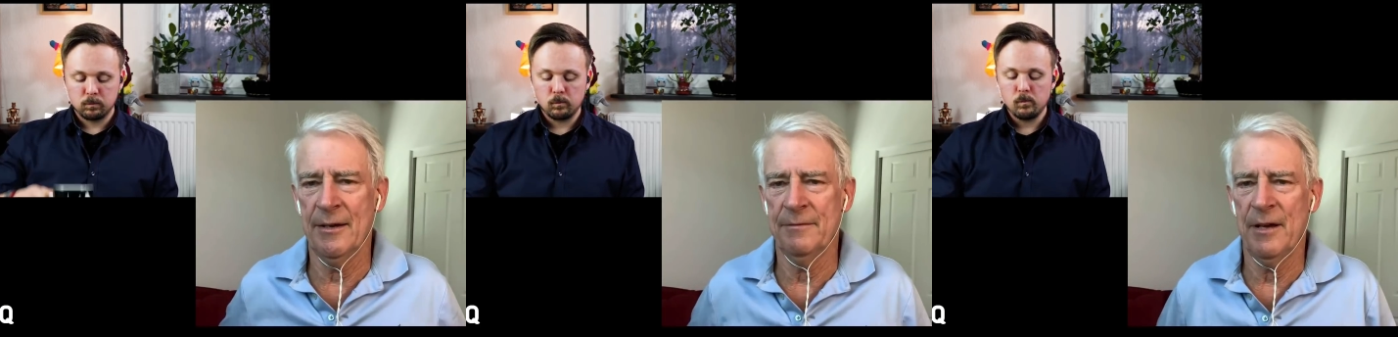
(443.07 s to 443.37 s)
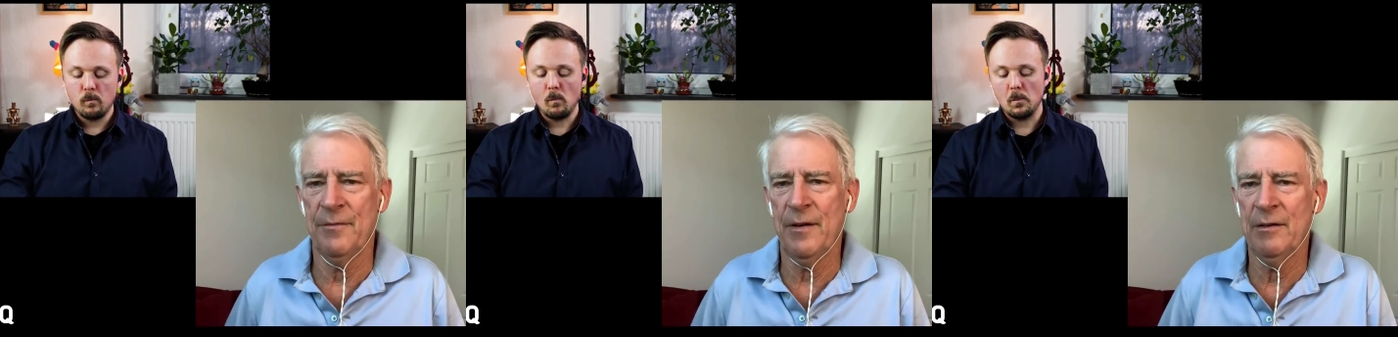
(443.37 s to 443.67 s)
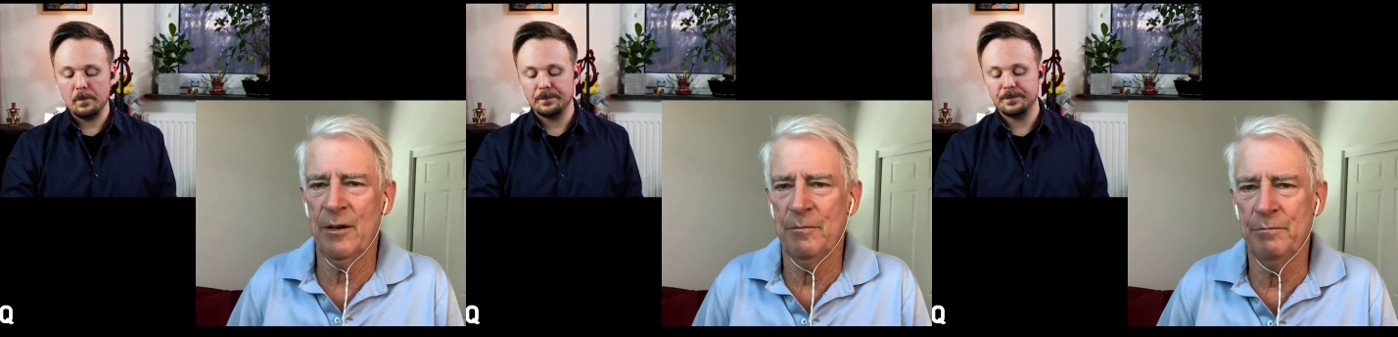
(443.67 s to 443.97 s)
Speaker 1: uh, I found
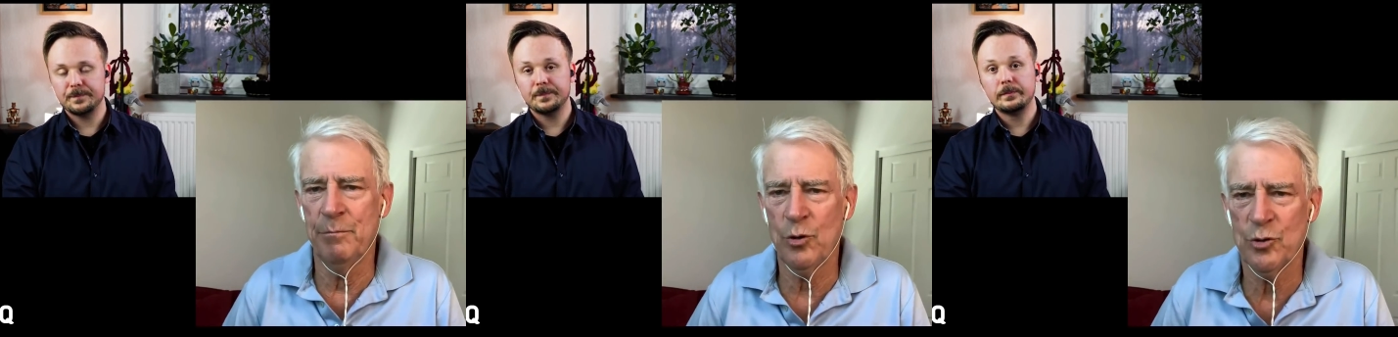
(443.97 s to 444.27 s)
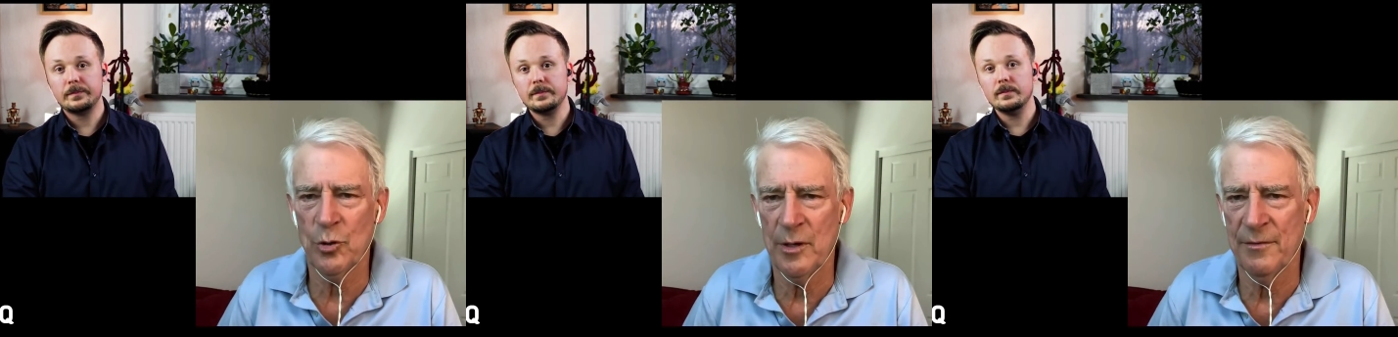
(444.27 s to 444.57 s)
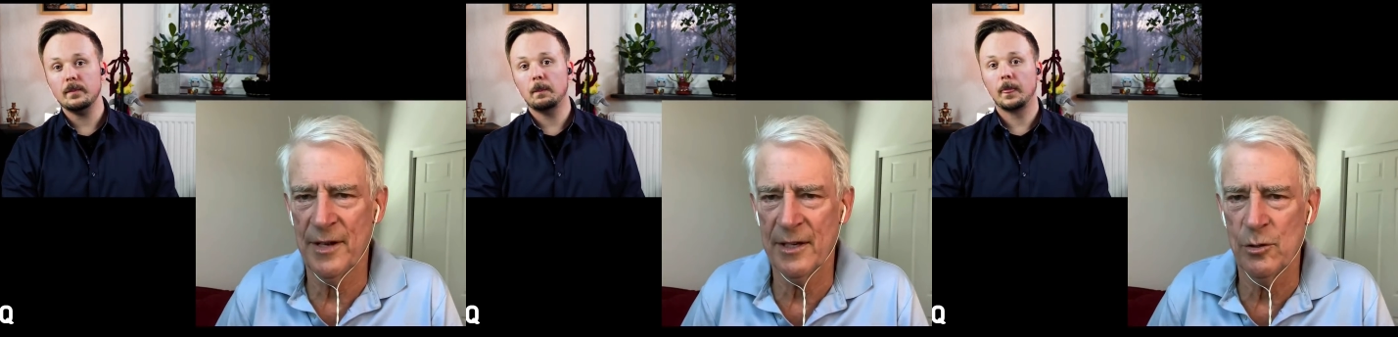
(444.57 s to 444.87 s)
a bookstore in
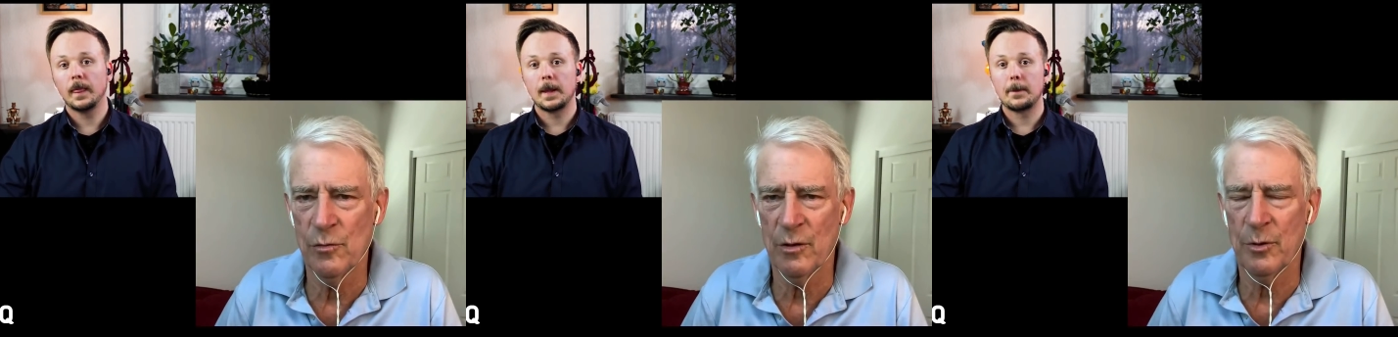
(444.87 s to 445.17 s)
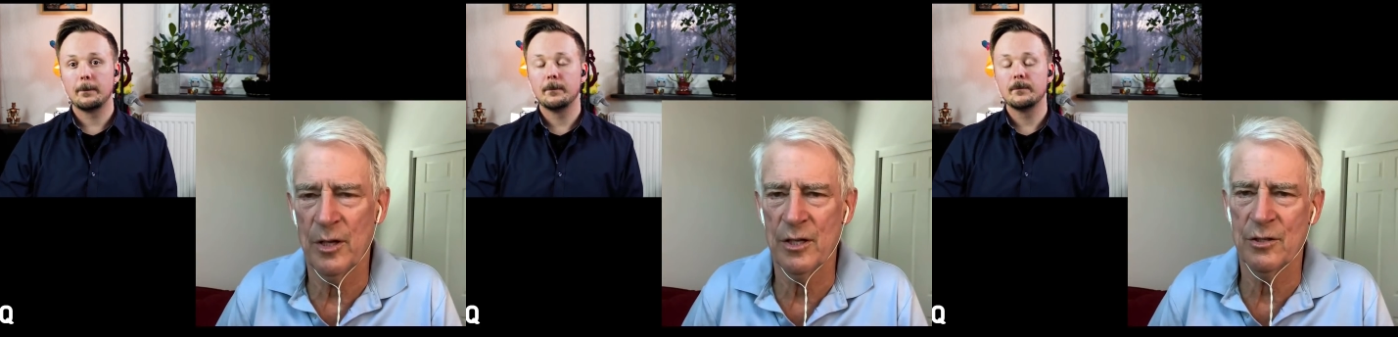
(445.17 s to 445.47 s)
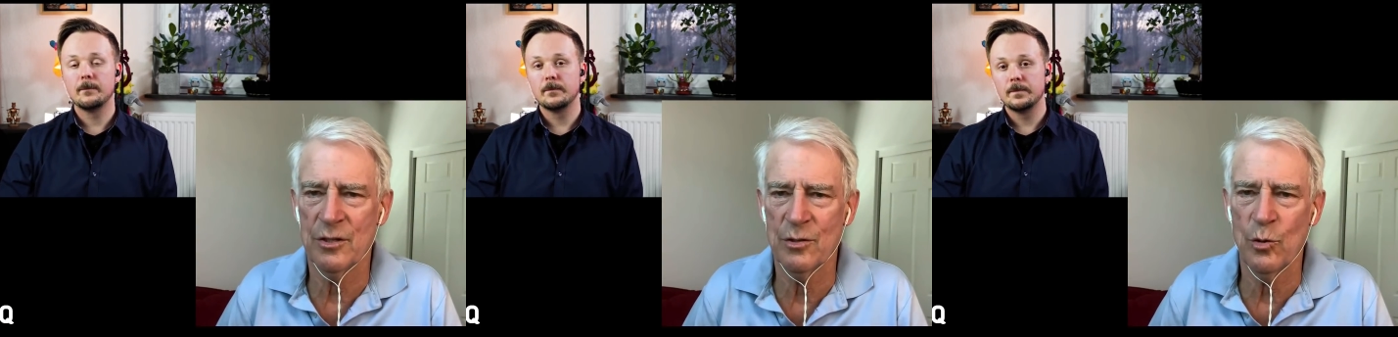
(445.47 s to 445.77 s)
Vancouver where they
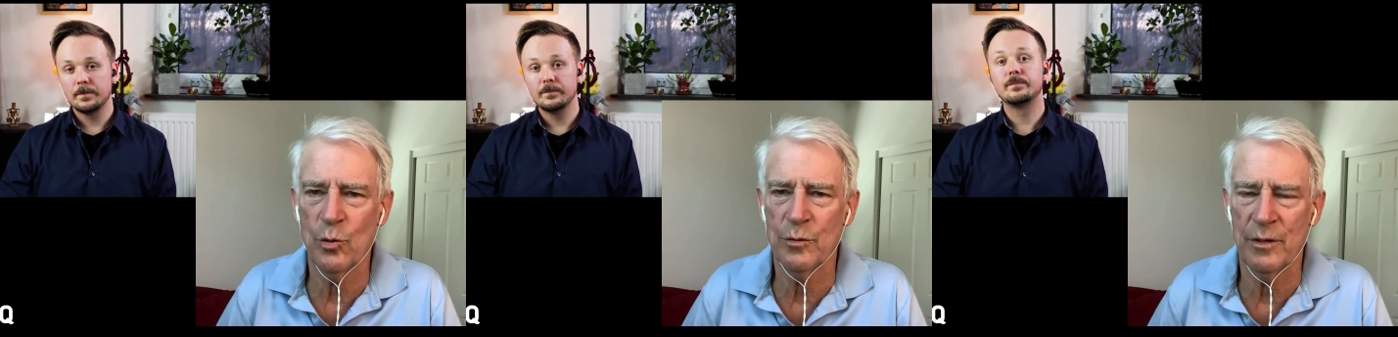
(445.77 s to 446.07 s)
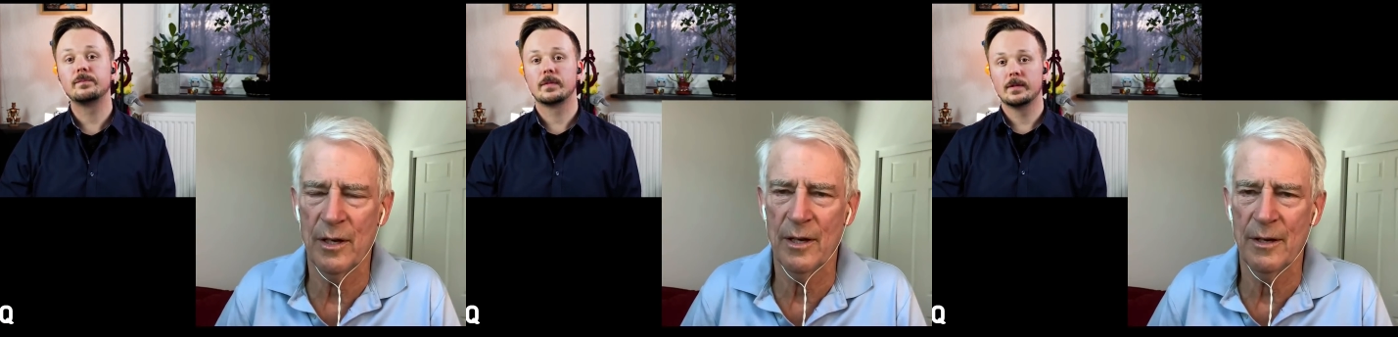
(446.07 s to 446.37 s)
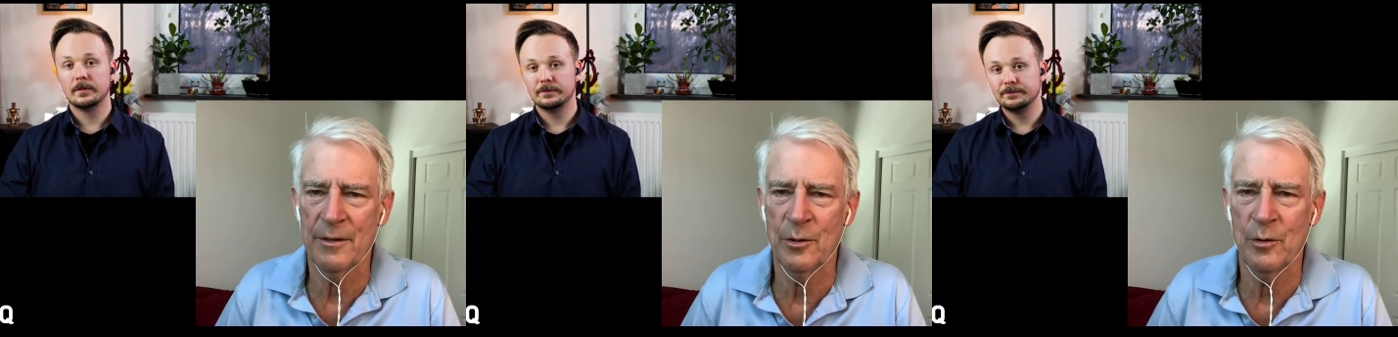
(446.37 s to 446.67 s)
sold uh,
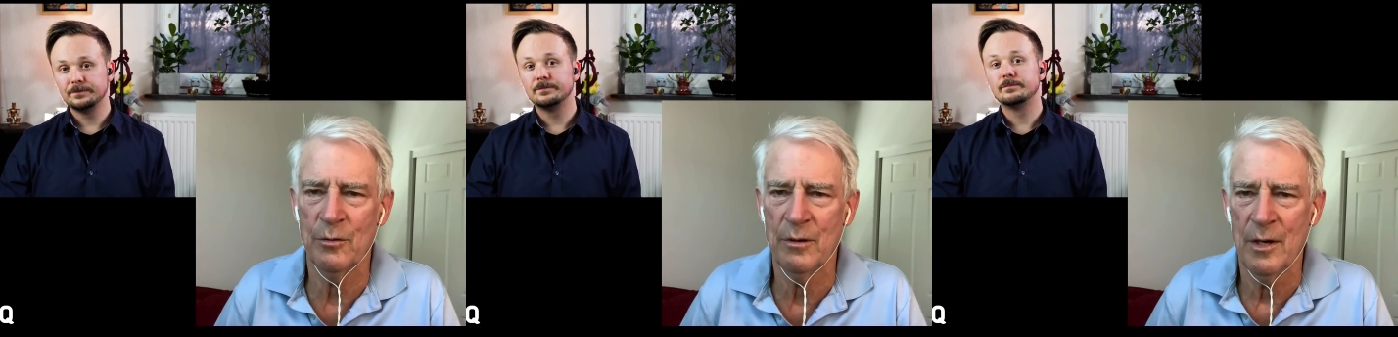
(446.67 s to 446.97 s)
you know